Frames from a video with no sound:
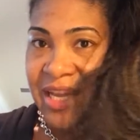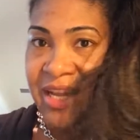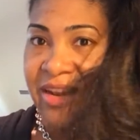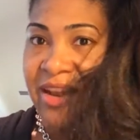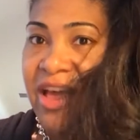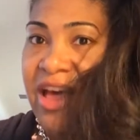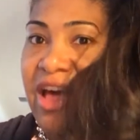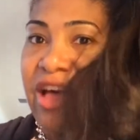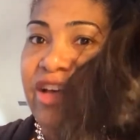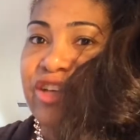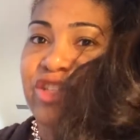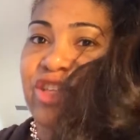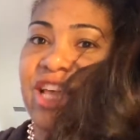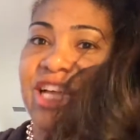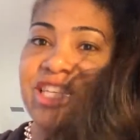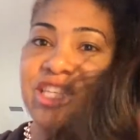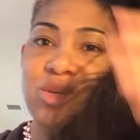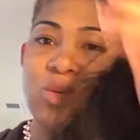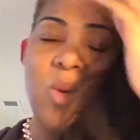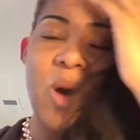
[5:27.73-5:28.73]
And so
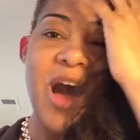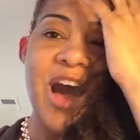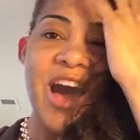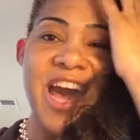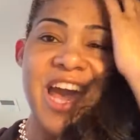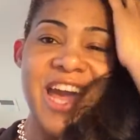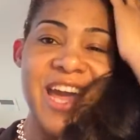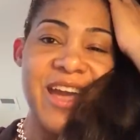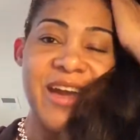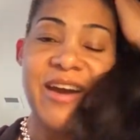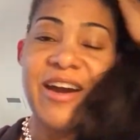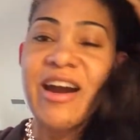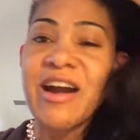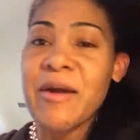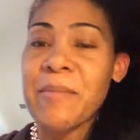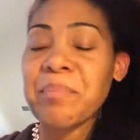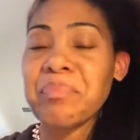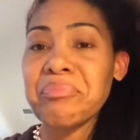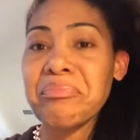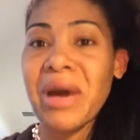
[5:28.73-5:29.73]
that's why
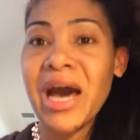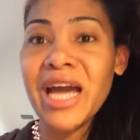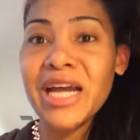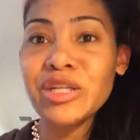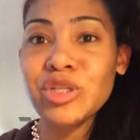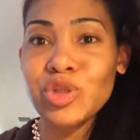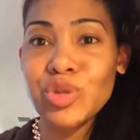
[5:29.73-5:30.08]
my